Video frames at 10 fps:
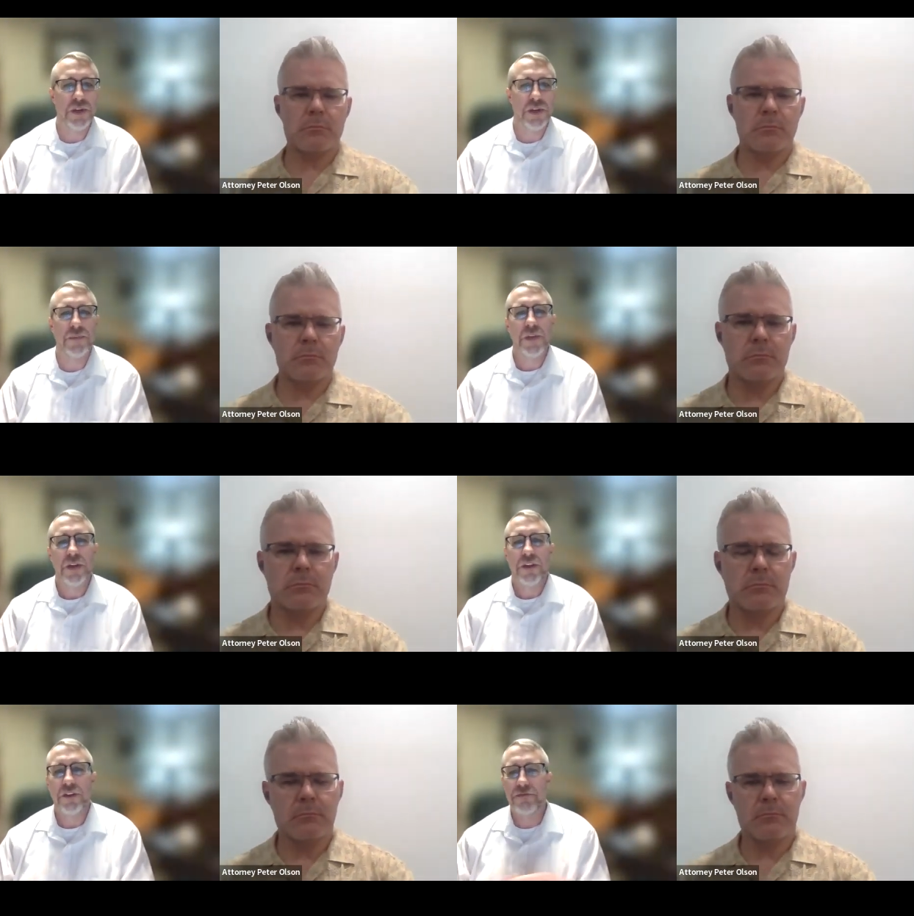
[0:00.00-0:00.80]

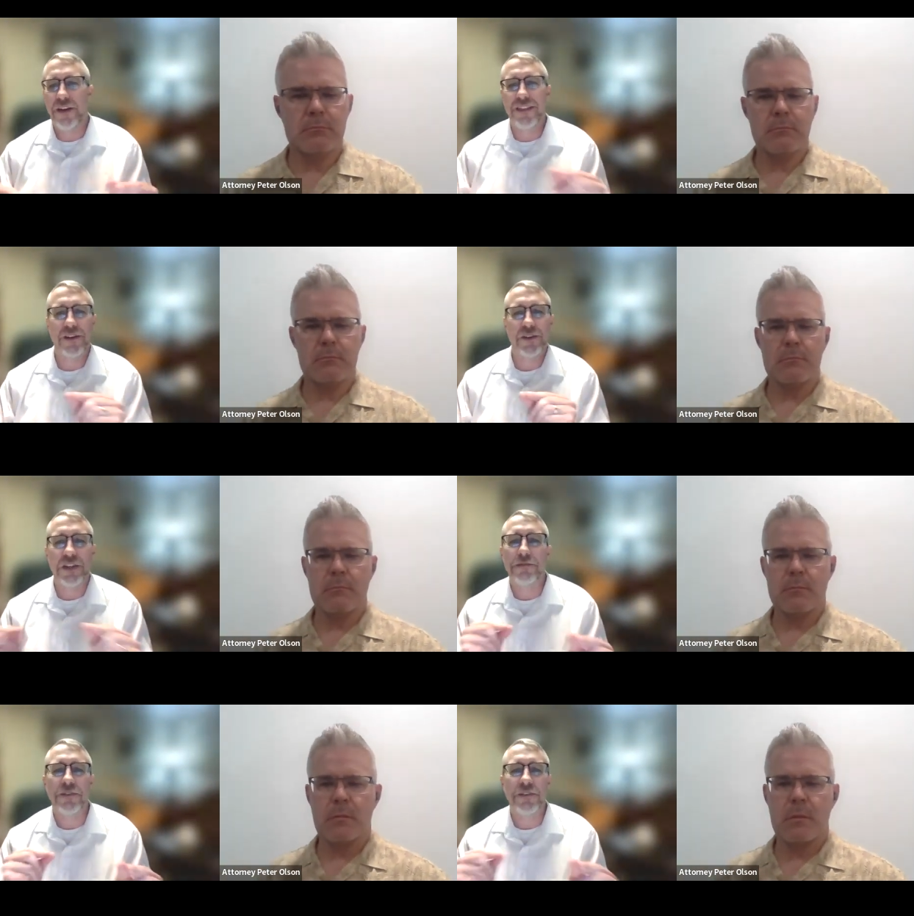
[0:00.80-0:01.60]
Speaker 1: So you'll find
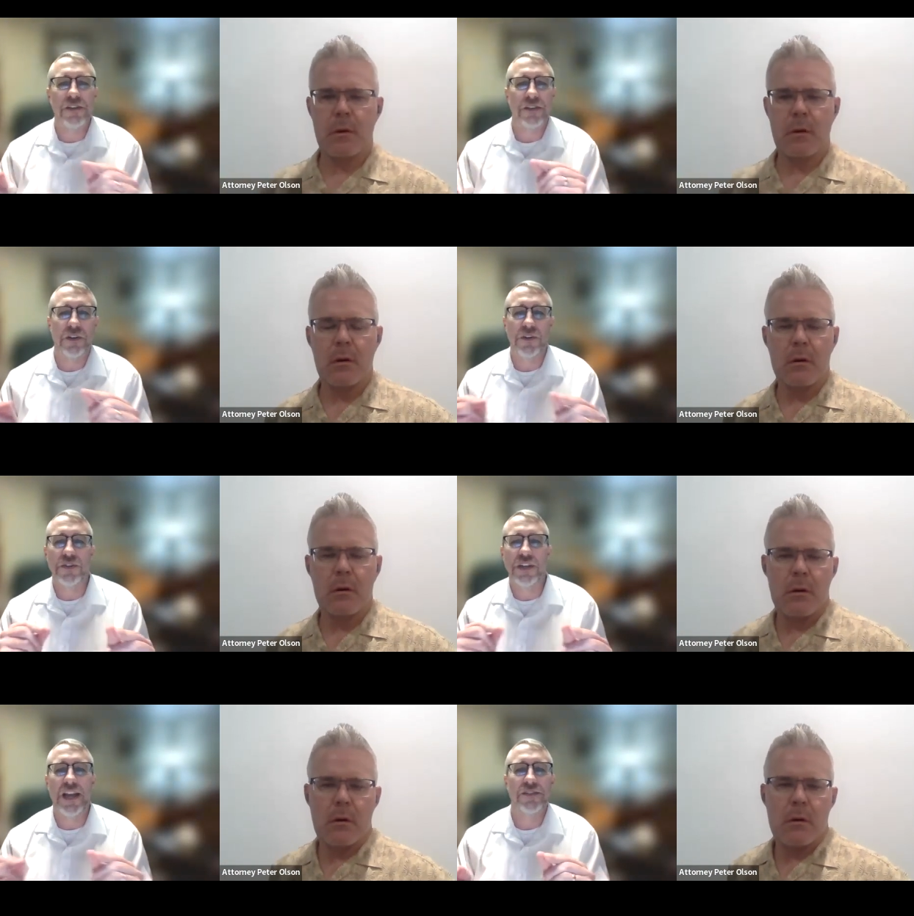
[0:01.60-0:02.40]
those differences in the
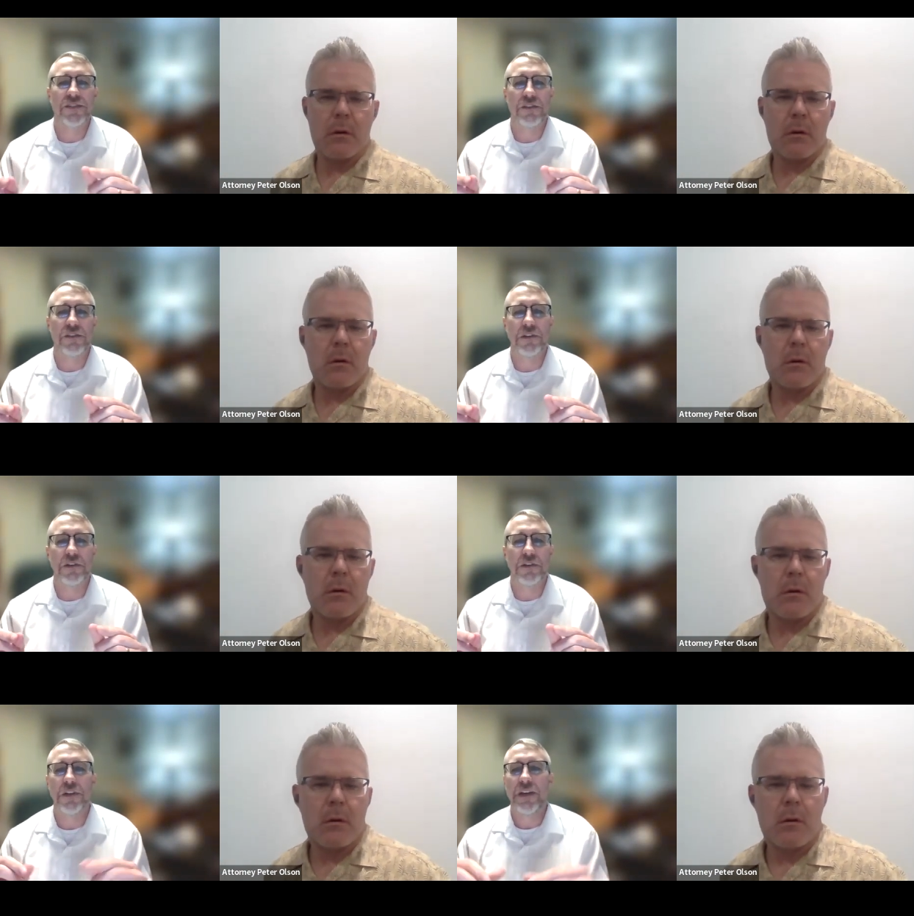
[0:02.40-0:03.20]
Christian counseling
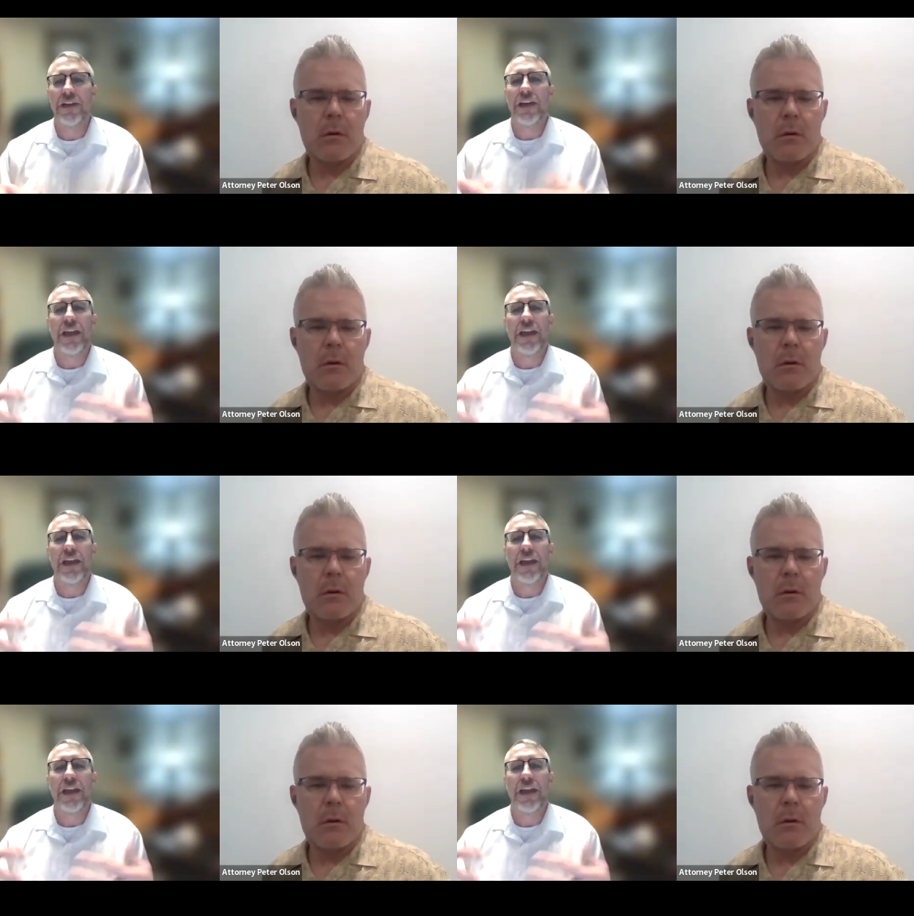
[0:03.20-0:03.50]
field,